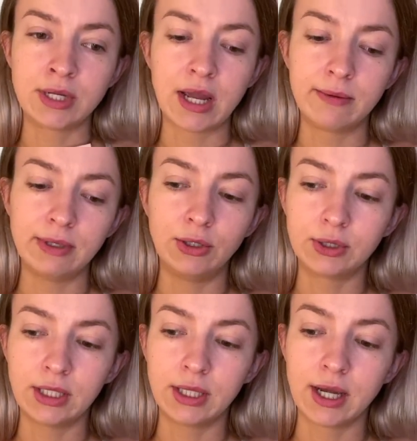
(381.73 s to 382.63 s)
and be
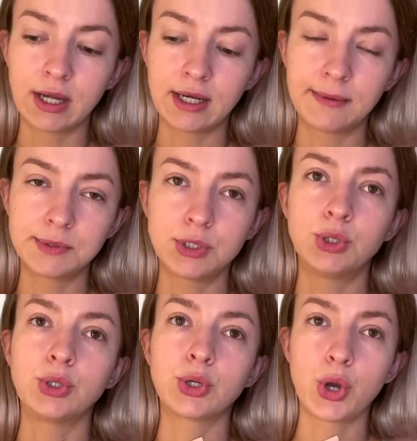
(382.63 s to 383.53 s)
looking like an
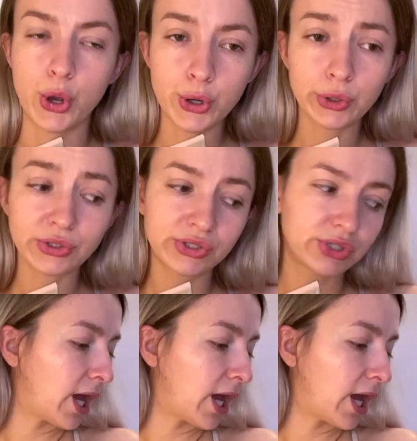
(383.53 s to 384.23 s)
absolute ghost